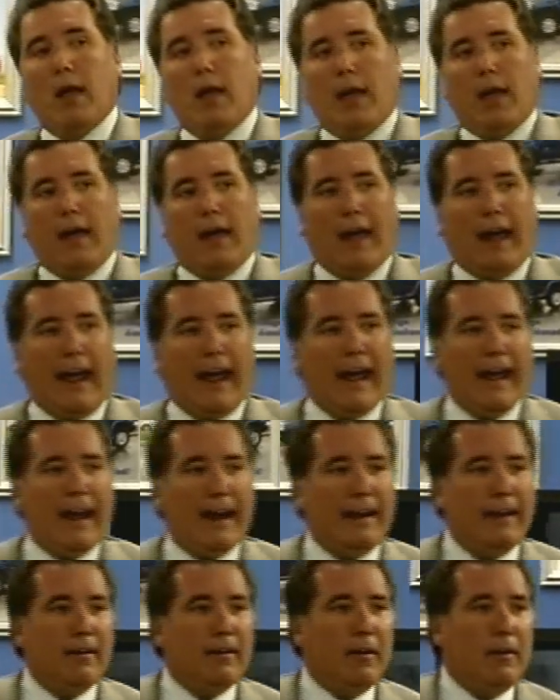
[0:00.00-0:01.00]

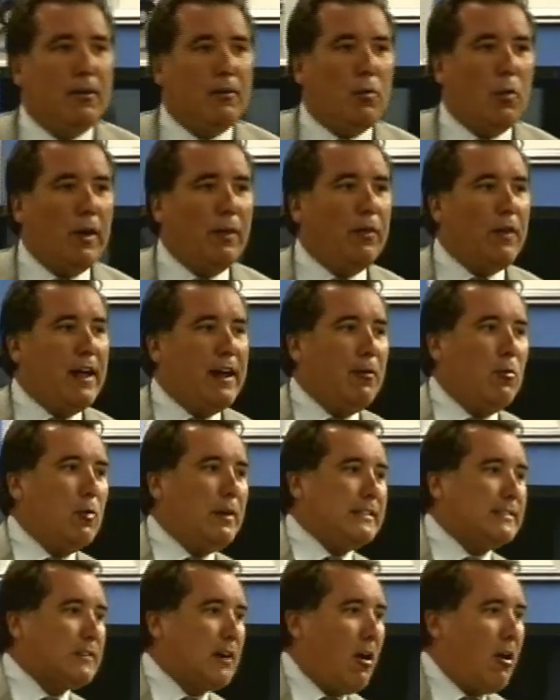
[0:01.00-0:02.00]
And one thing we
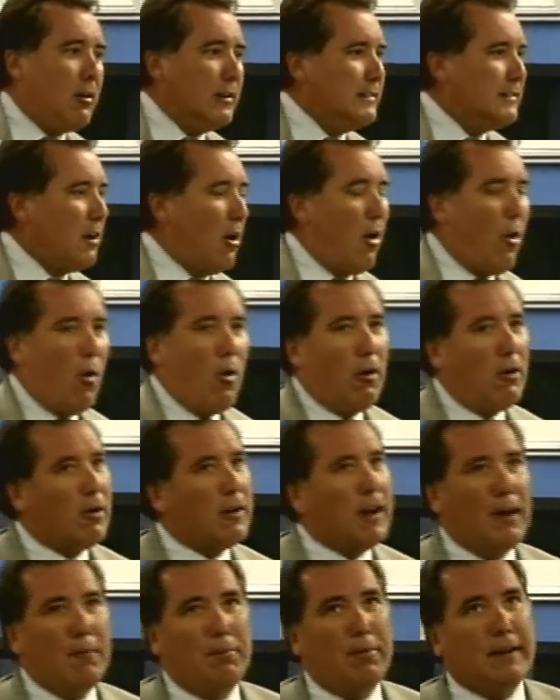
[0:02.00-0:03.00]
saw is oil
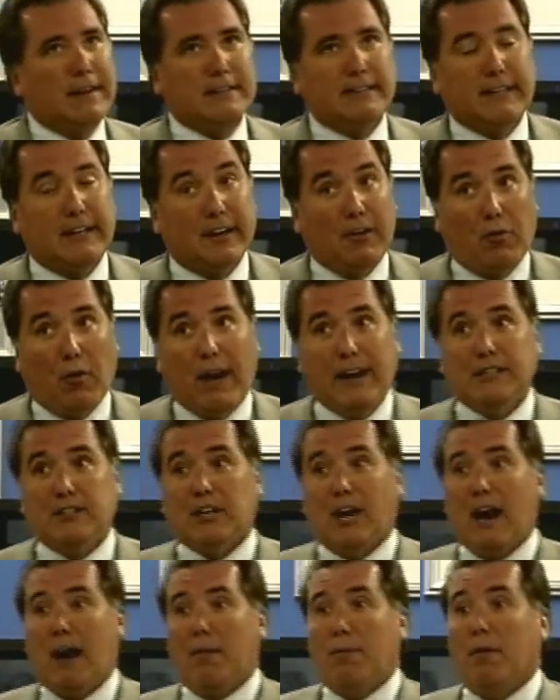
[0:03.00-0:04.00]
companies did a great
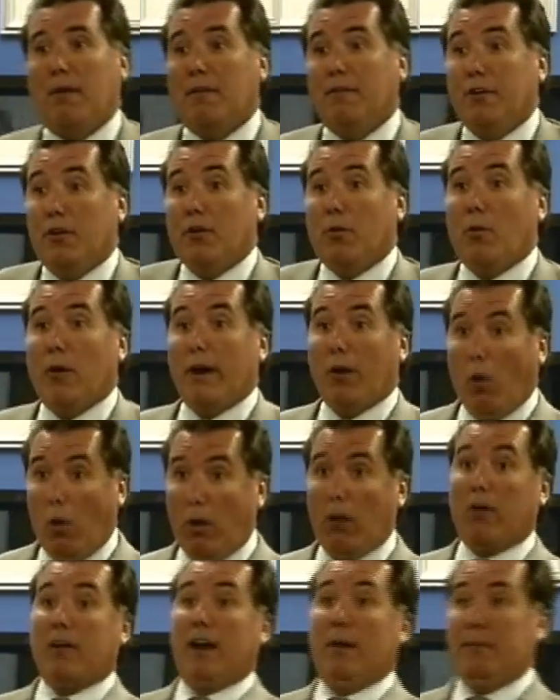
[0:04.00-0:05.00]
job of doing what oil
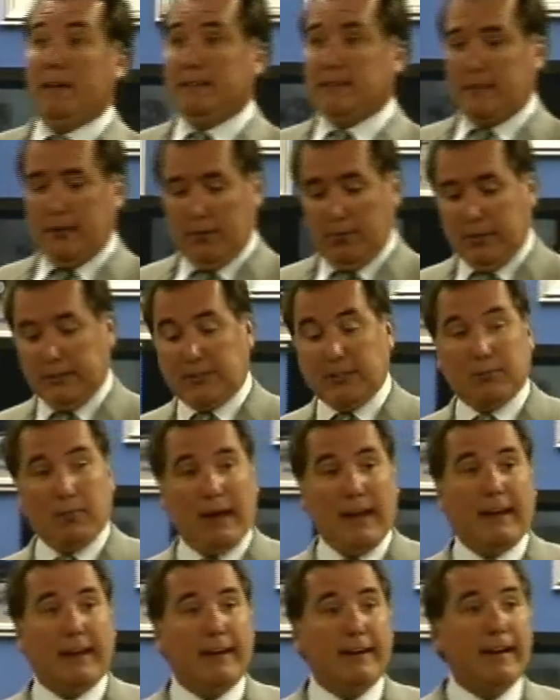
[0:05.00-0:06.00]
companies do, which is
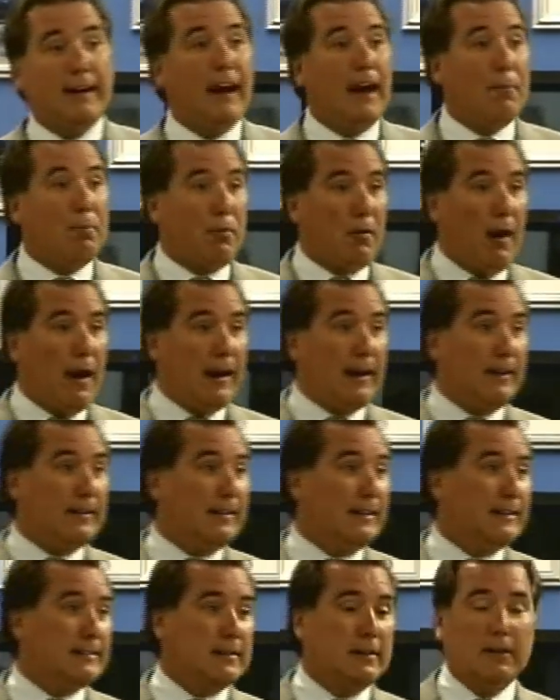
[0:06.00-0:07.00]
making a product
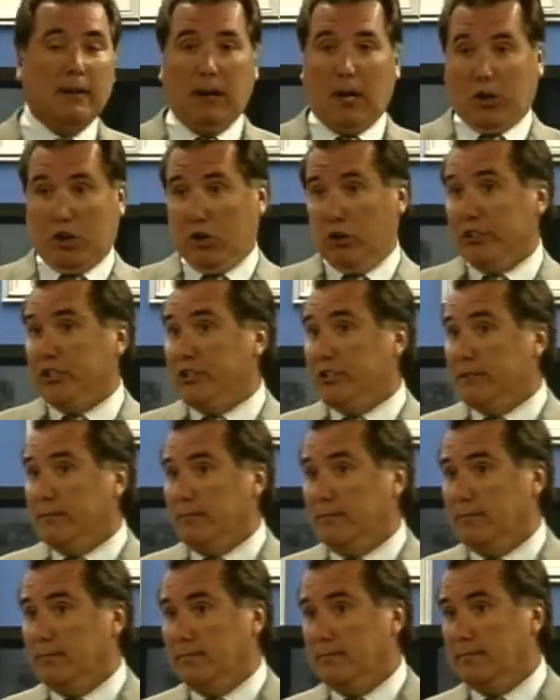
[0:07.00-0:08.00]
that's a cushion,
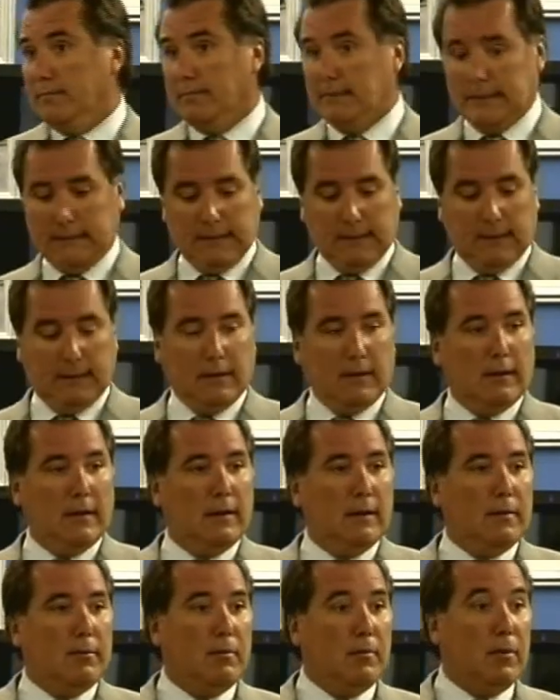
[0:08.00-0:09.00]

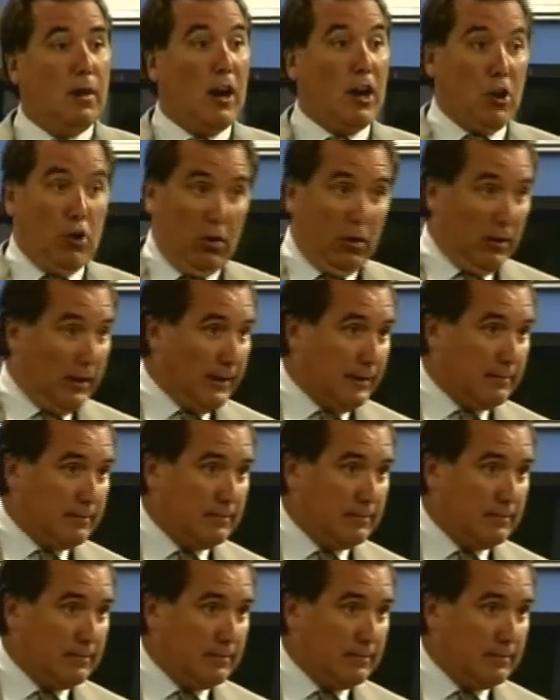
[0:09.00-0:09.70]
a coolant,